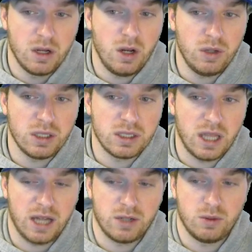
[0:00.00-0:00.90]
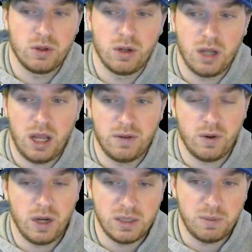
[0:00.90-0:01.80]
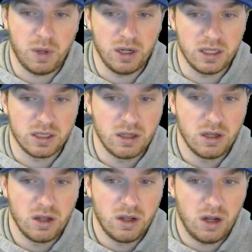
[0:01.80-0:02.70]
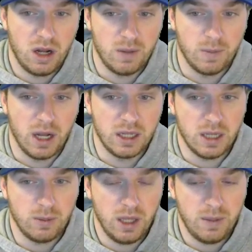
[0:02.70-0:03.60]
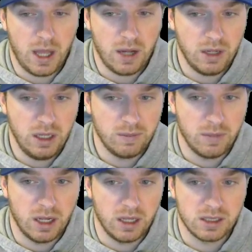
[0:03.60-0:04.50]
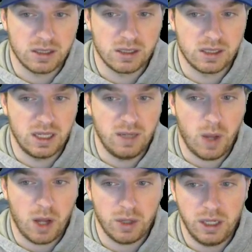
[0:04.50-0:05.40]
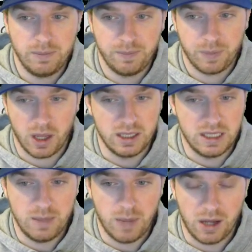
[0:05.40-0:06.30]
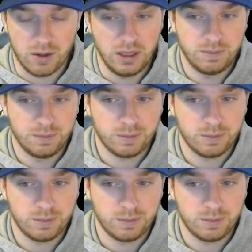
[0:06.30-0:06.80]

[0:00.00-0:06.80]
Notice the actual kind of crazy part is a AA battery, a C battery, a D battery.